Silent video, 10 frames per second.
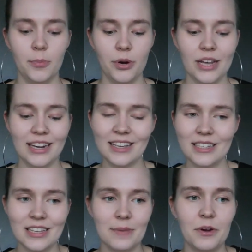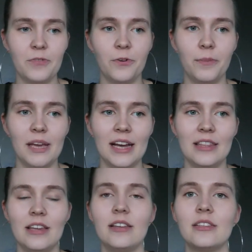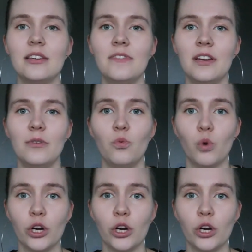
pregnancy, but for me, I think it's even